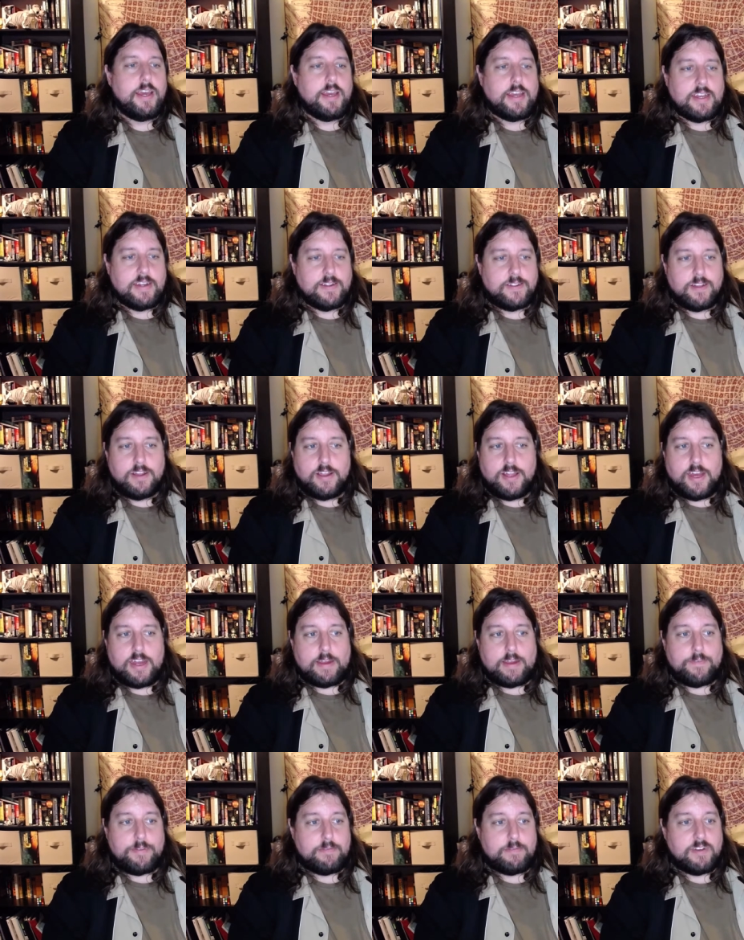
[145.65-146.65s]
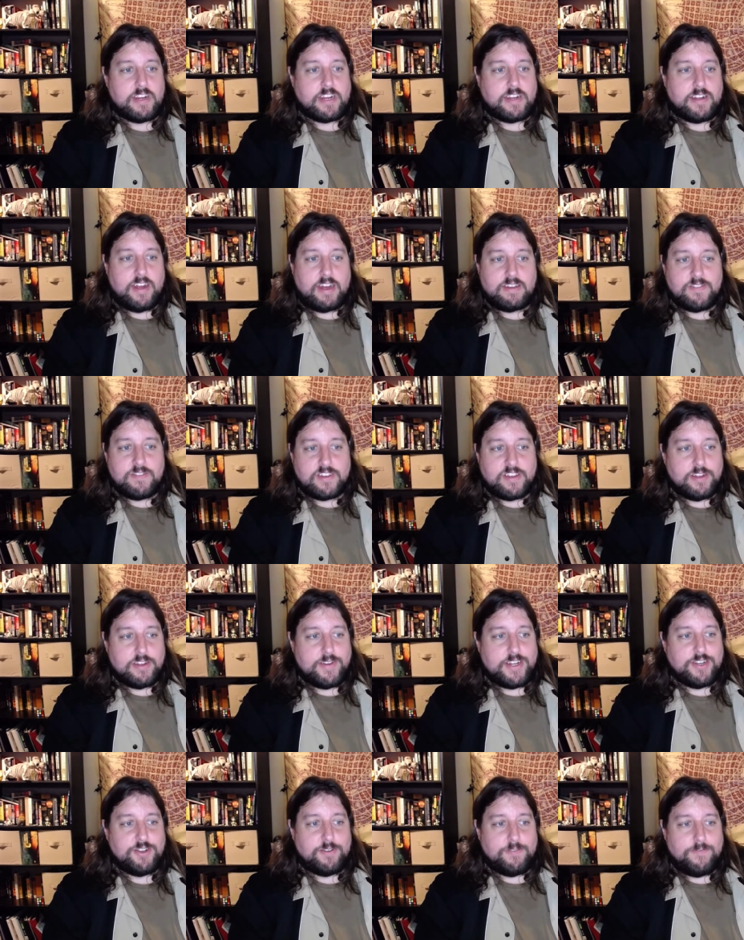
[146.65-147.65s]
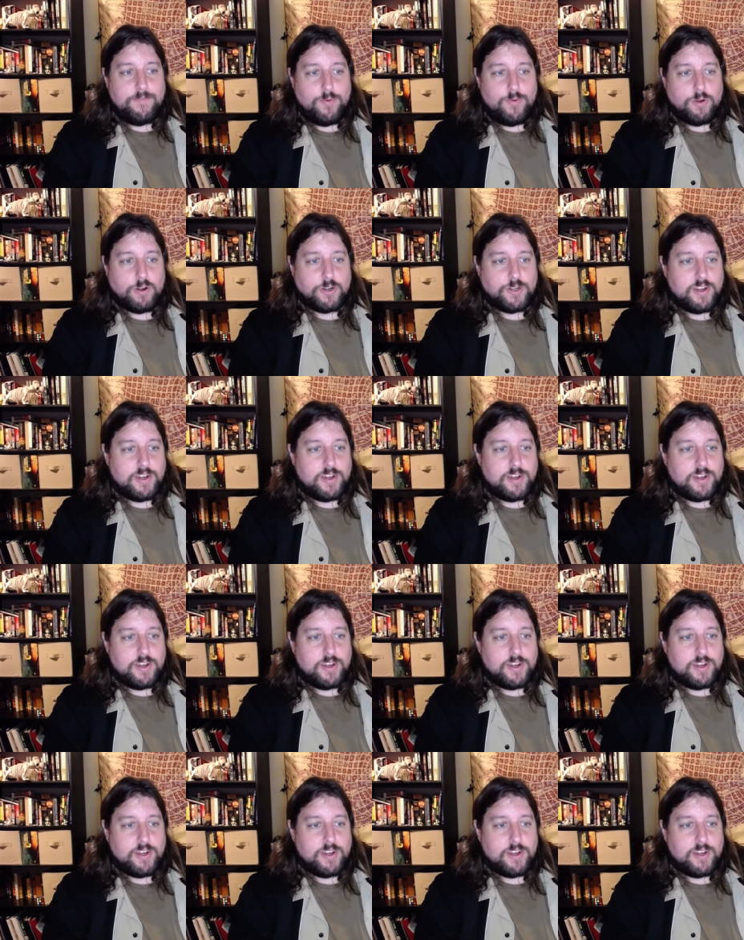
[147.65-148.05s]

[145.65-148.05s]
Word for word: It's Alive, three. Toxic Avenger, four.